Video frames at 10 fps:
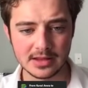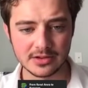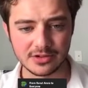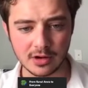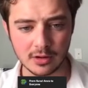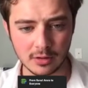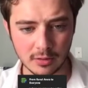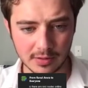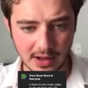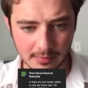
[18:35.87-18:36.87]

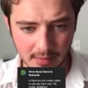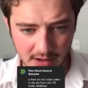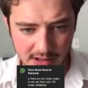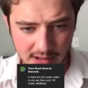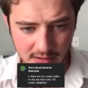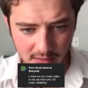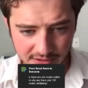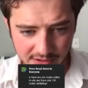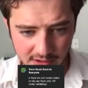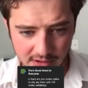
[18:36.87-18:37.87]
So yeah,
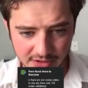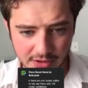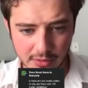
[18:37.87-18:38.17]
let's see, is